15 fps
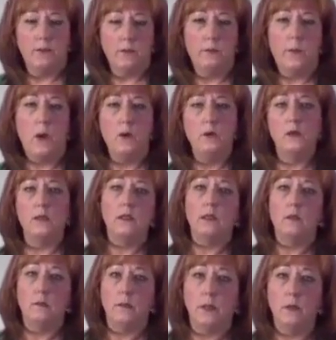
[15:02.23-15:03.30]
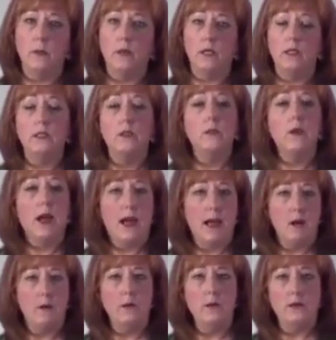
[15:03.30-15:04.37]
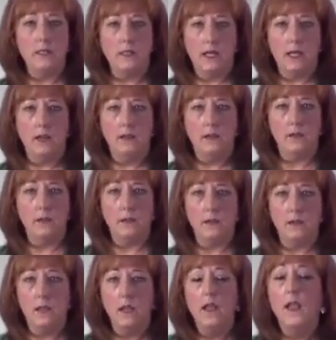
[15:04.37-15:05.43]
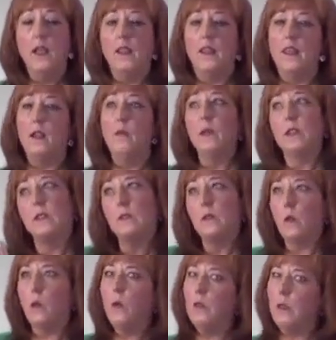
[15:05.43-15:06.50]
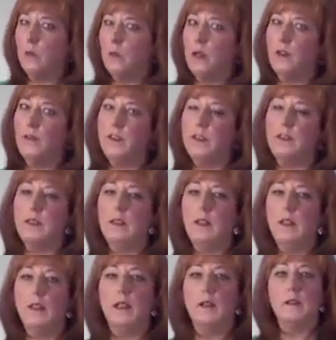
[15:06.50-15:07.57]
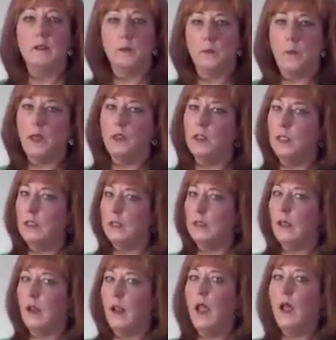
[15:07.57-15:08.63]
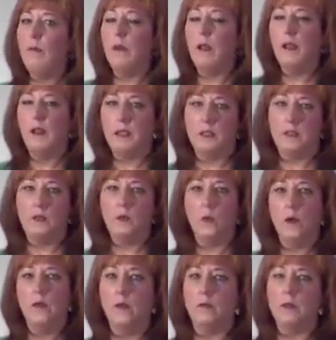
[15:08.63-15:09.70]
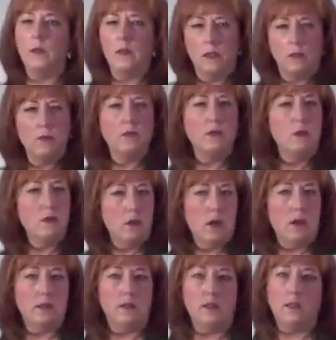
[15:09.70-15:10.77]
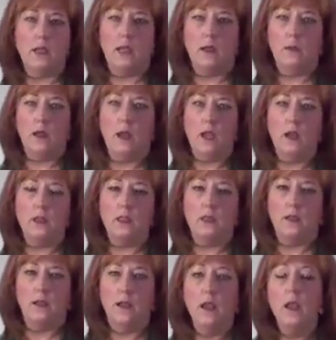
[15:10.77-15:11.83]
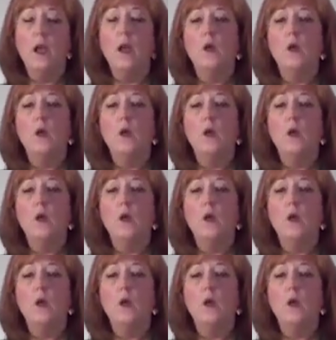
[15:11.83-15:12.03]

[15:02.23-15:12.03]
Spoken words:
them for potency and purity to our standards. Then we store them in a facility that's specially set up to store them so that there's no cross-contamination.